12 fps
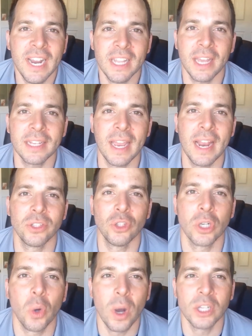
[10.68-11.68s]
today I'd like to
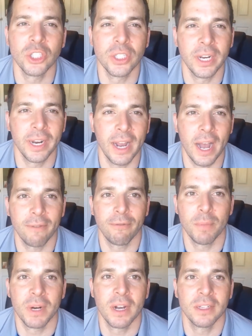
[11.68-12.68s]
answer a question that I
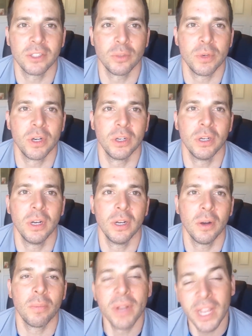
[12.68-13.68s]
got from a customer,
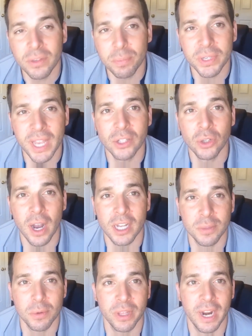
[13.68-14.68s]
or potential
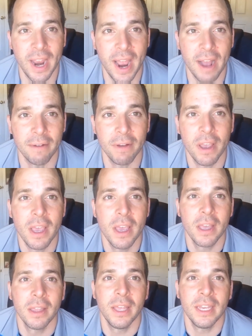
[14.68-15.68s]
customer that I have.
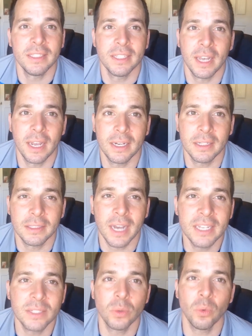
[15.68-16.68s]
They
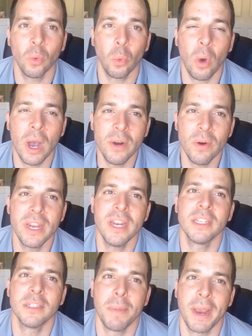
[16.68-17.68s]
said, Tyson, why do I
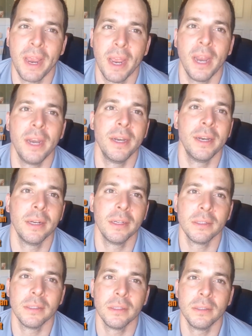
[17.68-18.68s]
need to spend
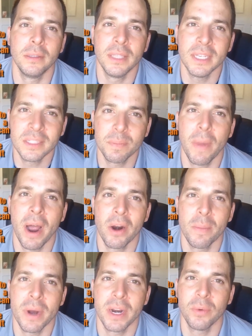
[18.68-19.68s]
this
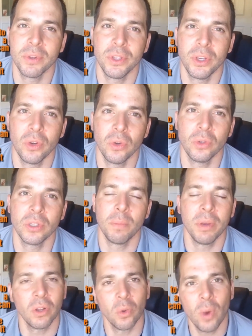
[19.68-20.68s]
amount of money with you
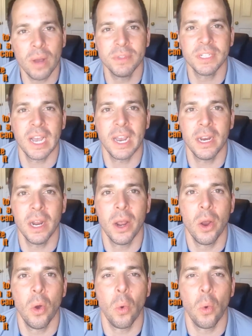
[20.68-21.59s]
to build a website